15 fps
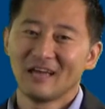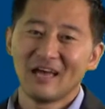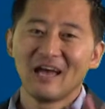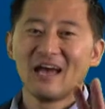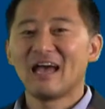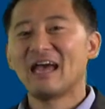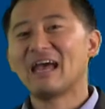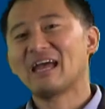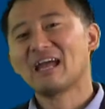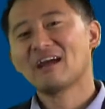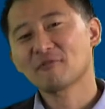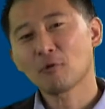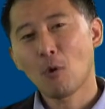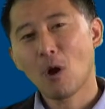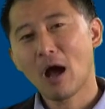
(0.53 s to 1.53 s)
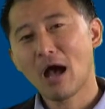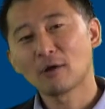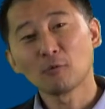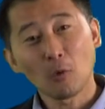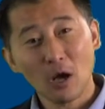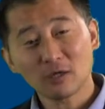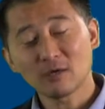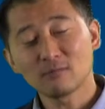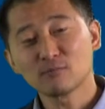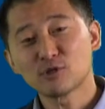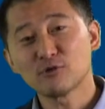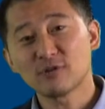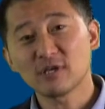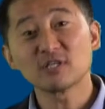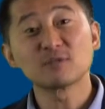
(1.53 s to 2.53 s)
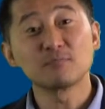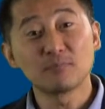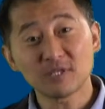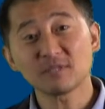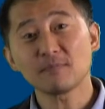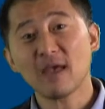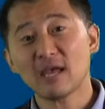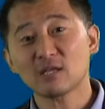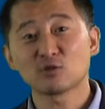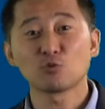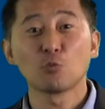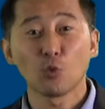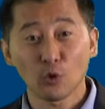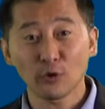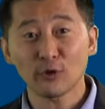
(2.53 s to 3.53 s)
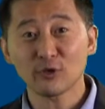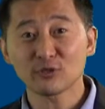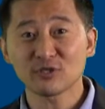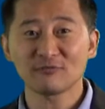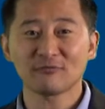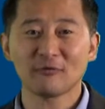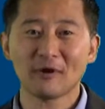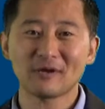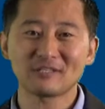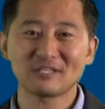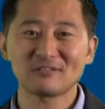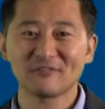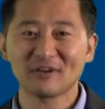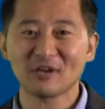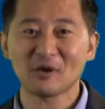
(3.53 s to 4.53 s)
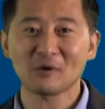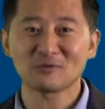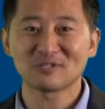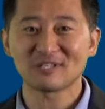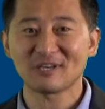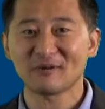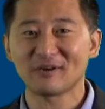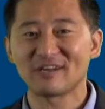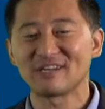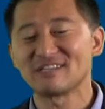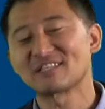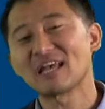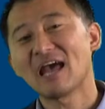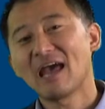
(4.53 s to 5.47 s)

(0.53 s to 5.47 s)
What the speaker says: Hey everyone, welcome to this Bizmates Words and Phrases video series.